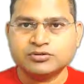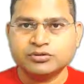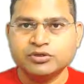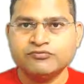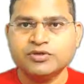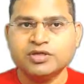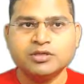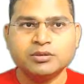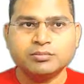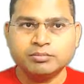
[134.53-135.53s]
So if
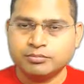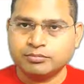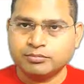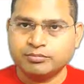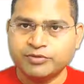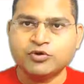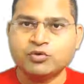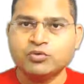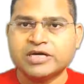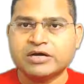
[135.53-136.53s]
we,
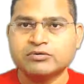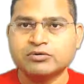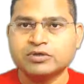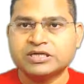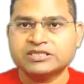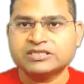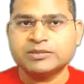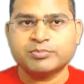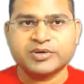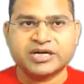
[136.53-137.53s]
before we download, let's see
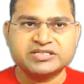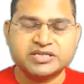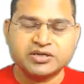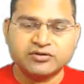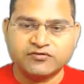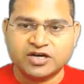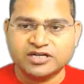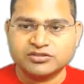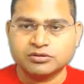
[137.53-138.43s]
the pricing of Kite.